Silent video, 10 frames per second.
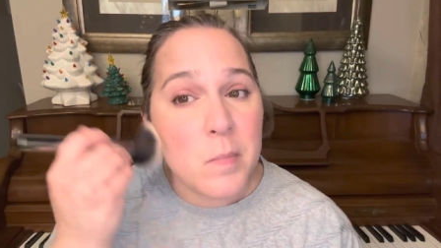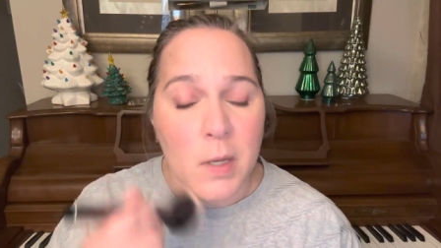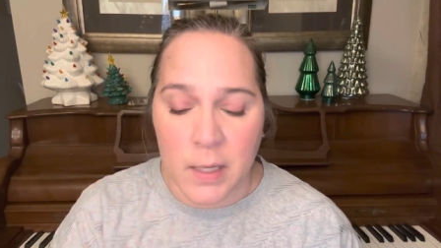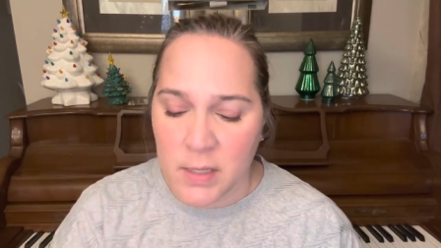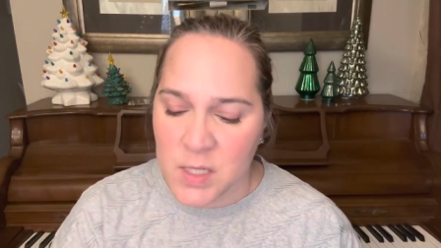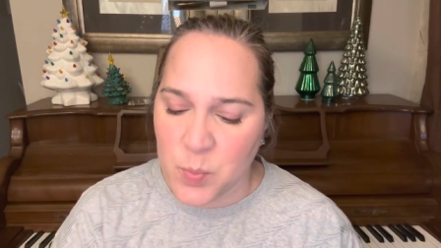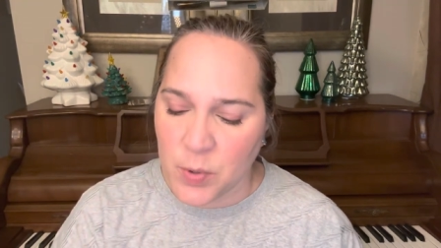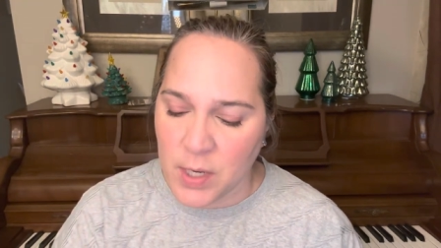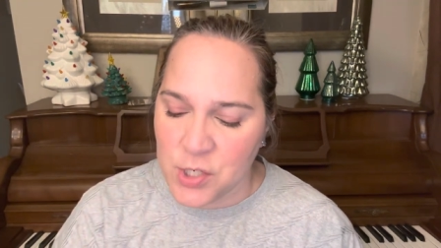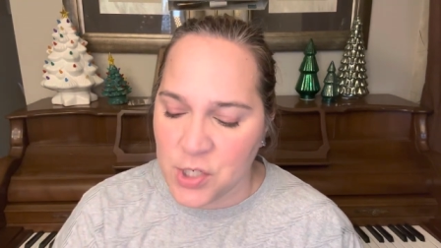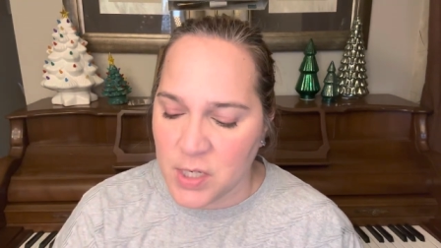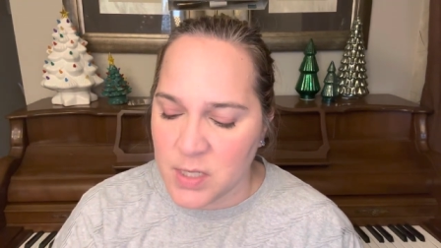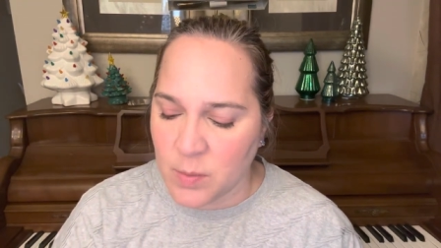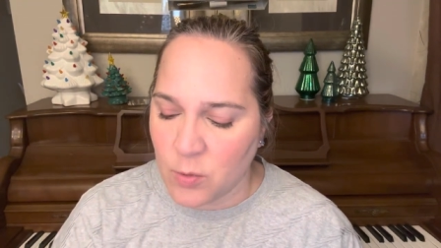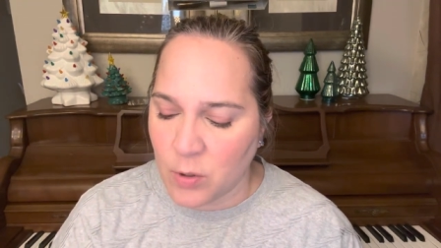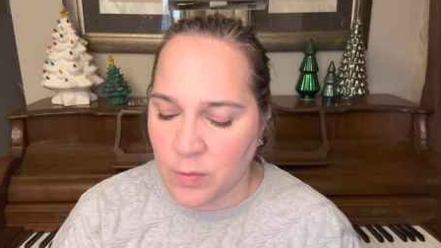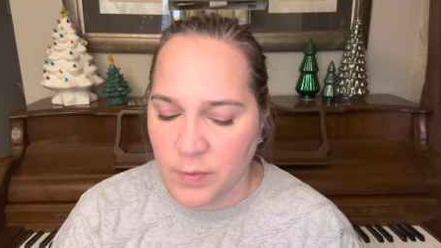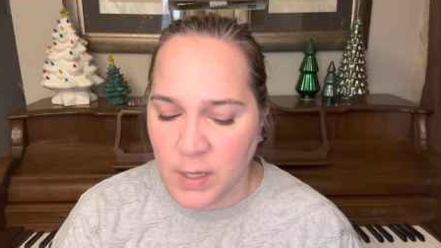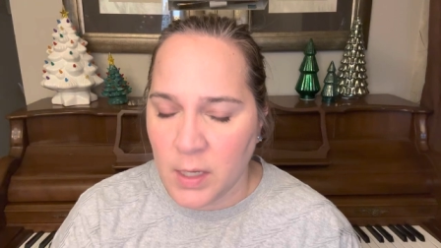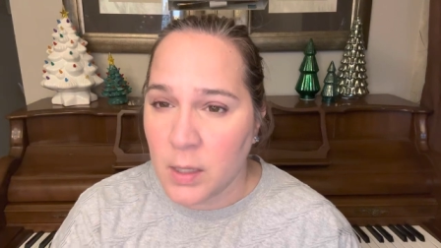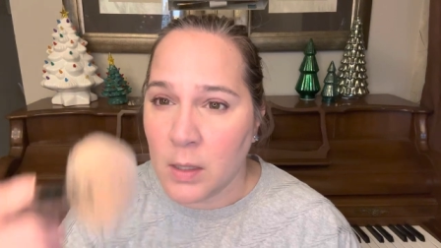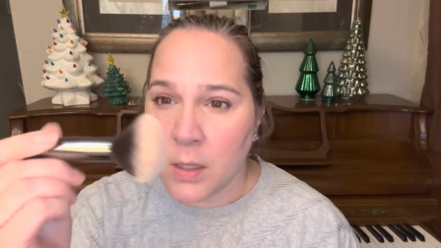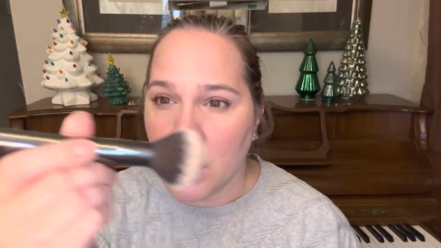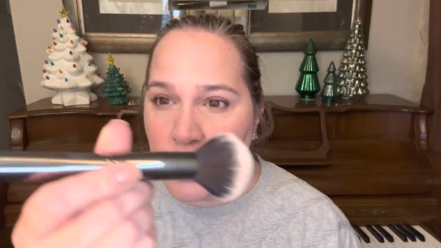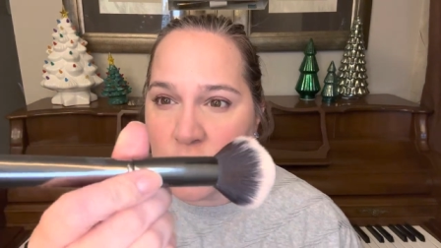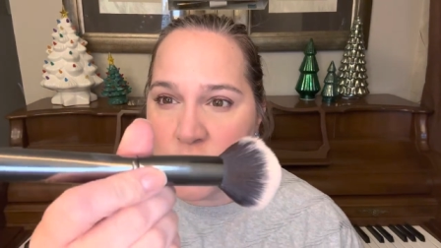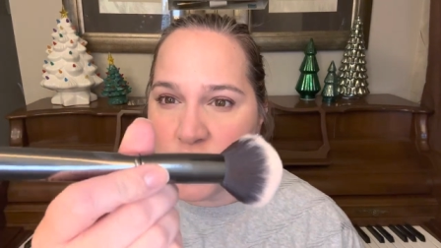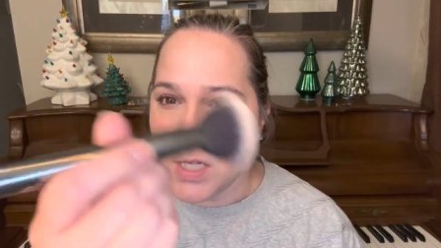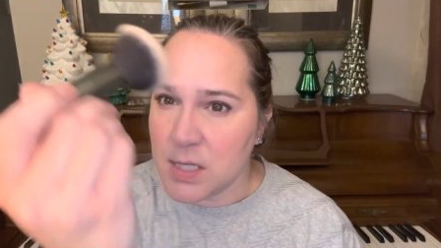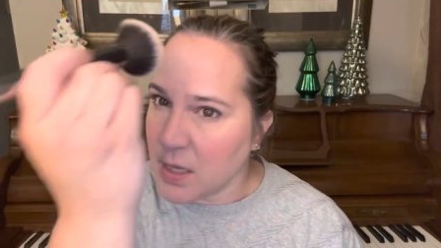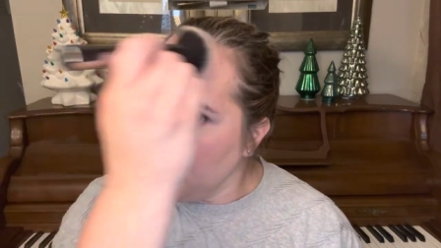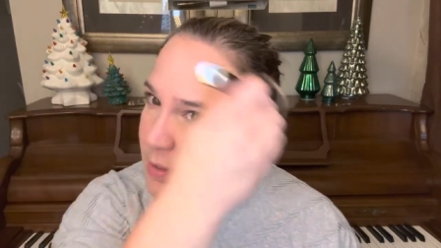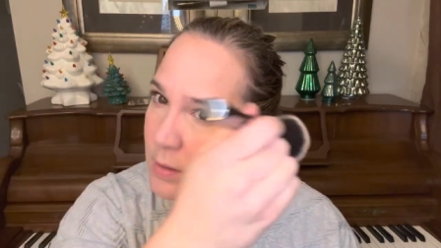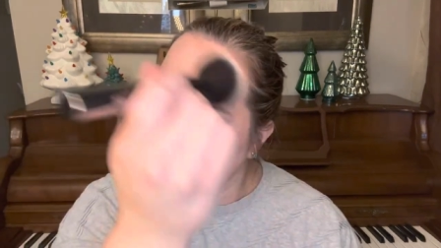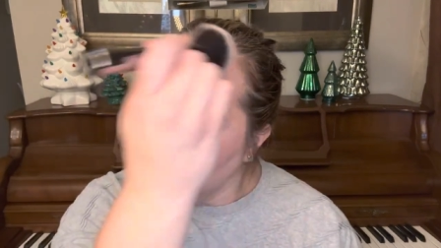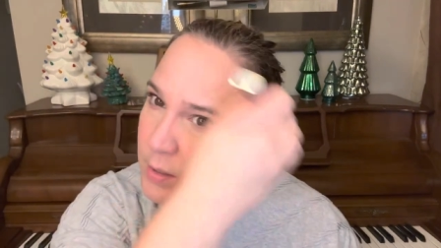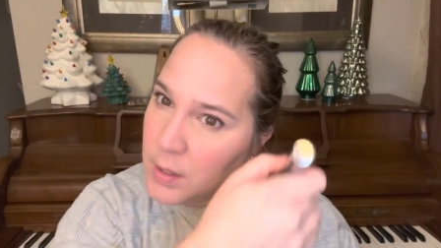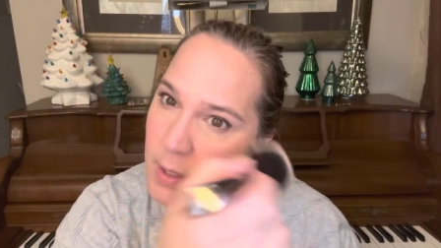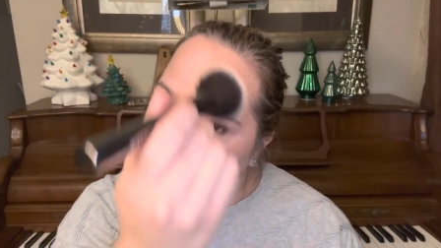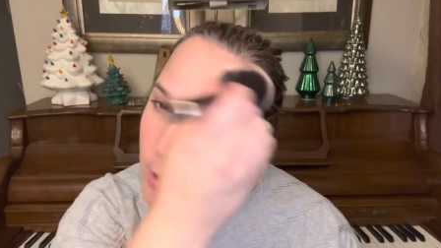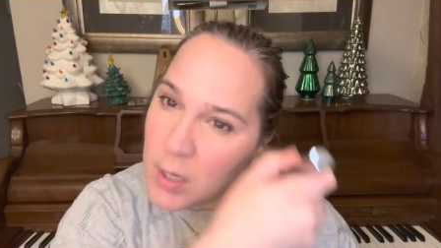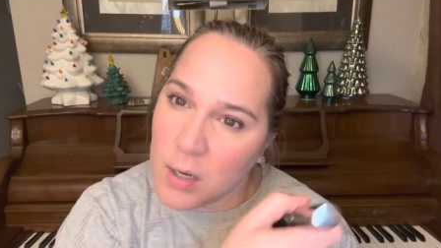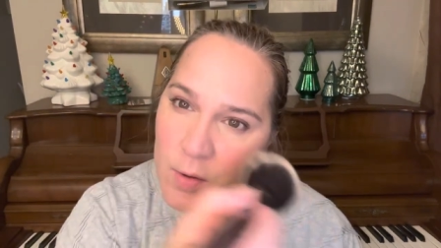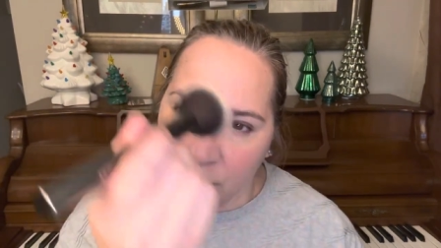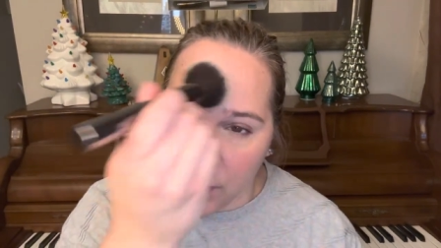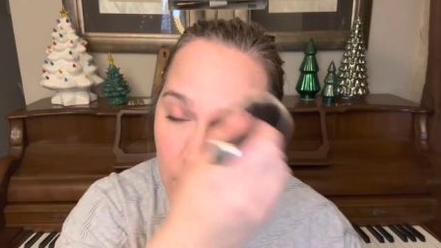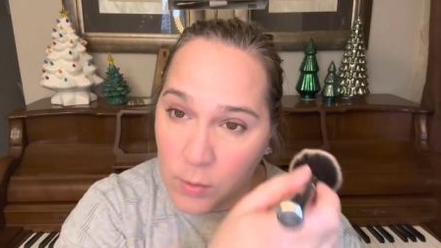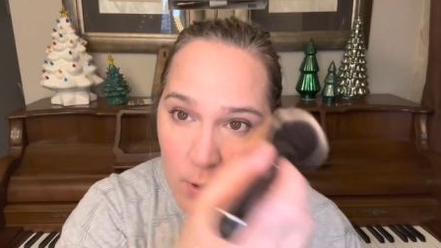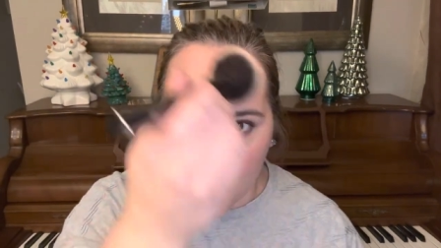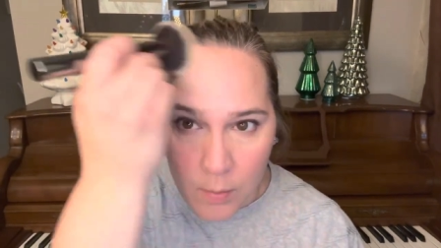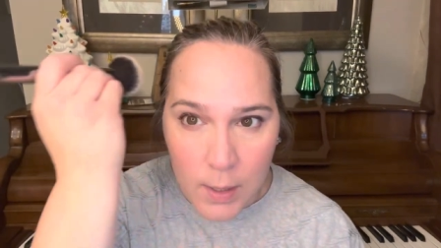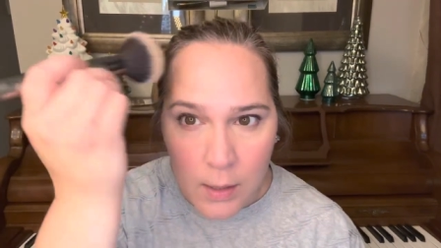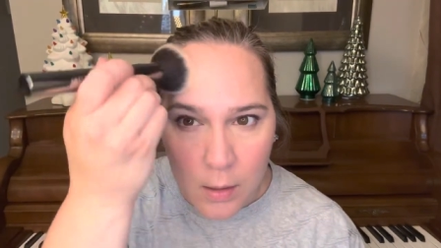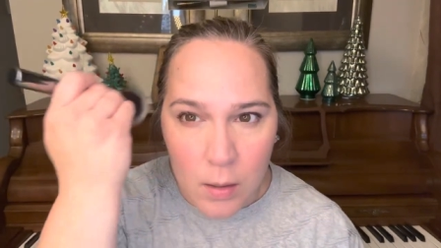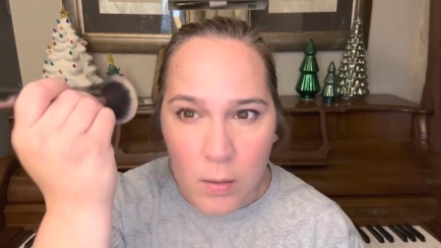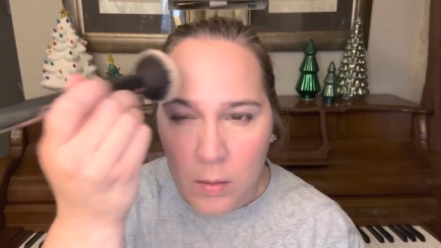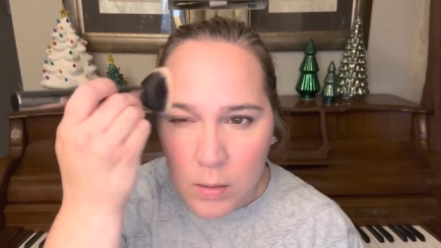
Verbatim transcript: And this brush is a Morphe G seven. I think I bought it off of Holt Look a while ago.